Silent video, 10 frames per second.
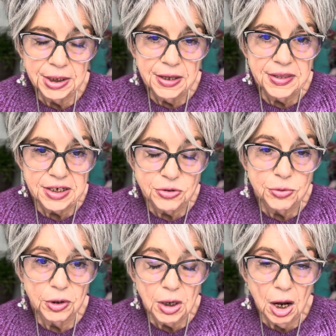
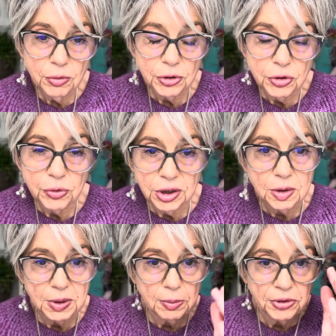How are you going to
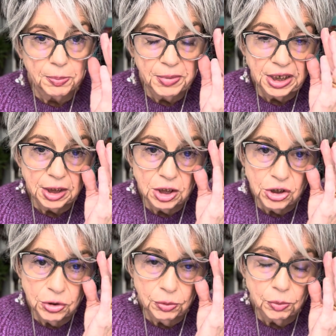be able to make it
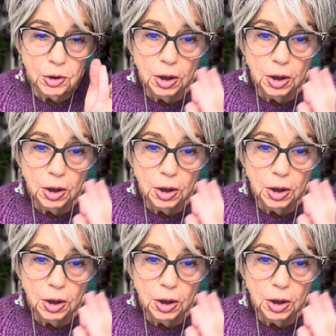you?